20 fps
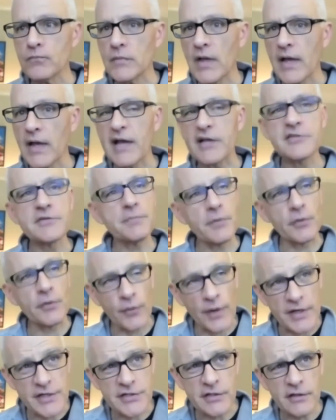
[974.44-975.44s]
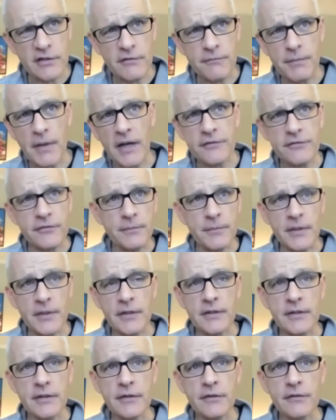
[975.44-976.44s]
exploration of
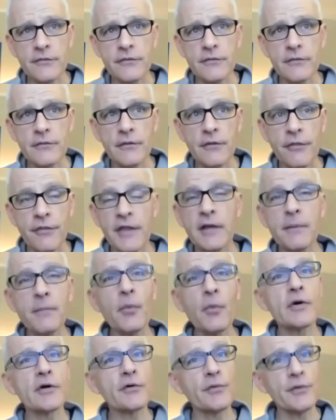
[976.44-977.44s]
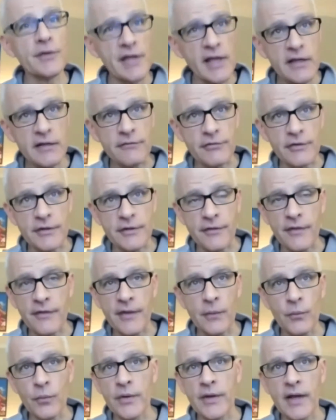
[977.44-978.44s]
possibilities think more creatively than
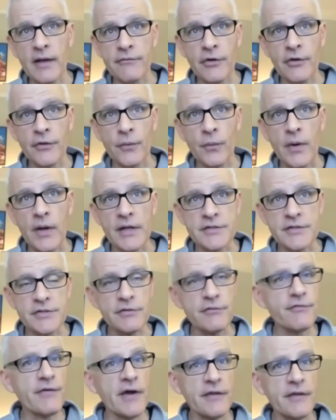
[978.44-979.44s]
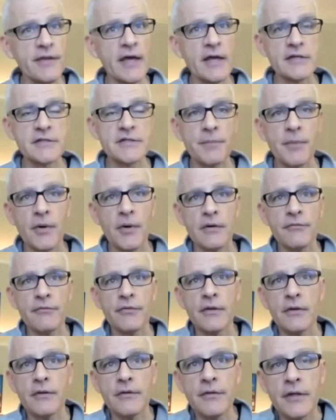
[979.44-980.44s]
they would have otherwise? Do you find that as a part of
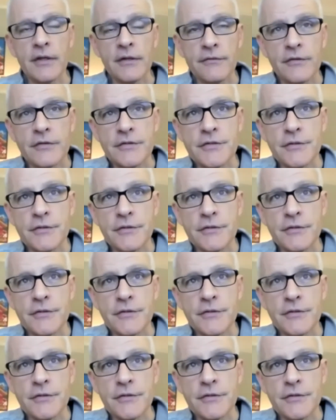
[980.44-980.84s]
the things that you